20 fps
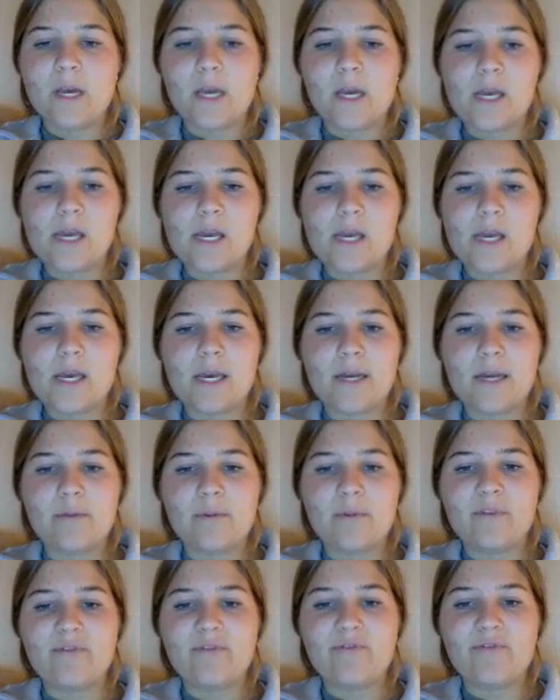and
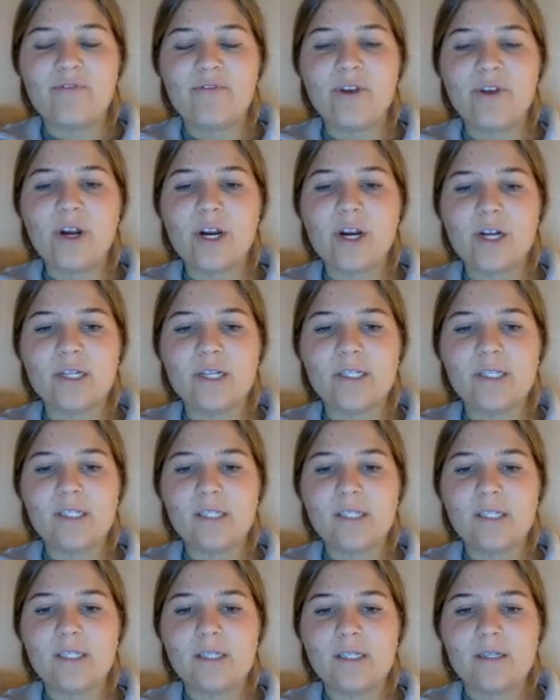we
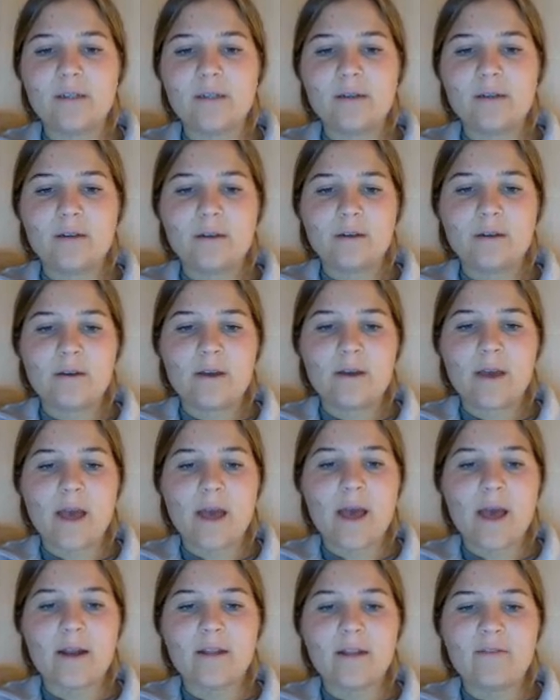first
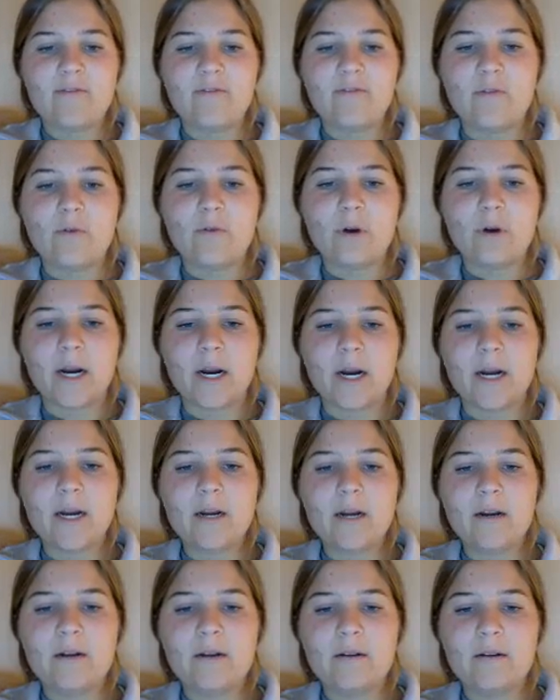added
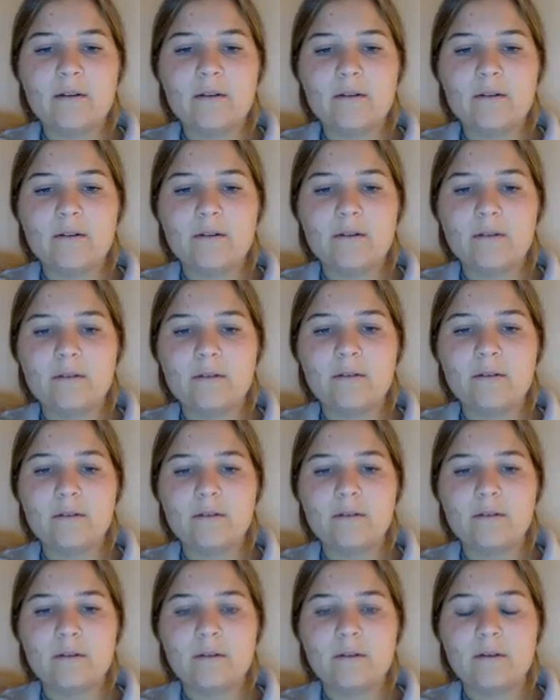4,
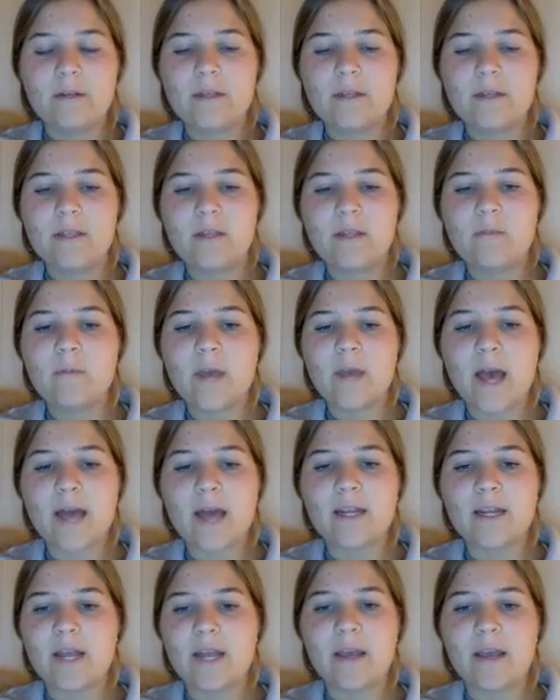and then we
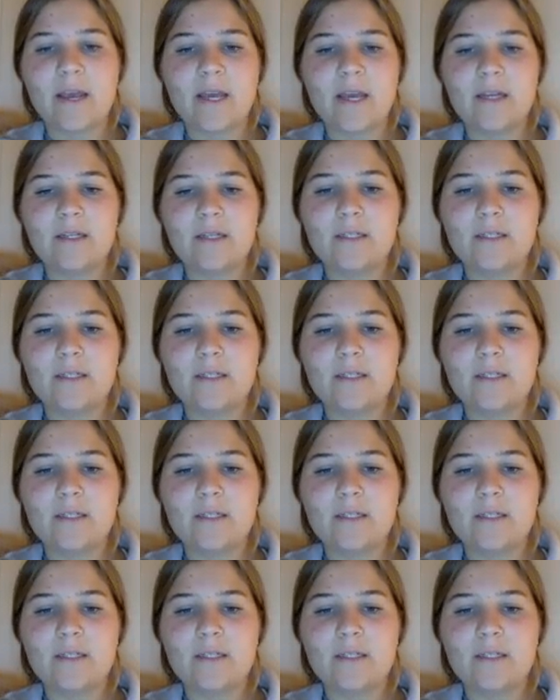added 8.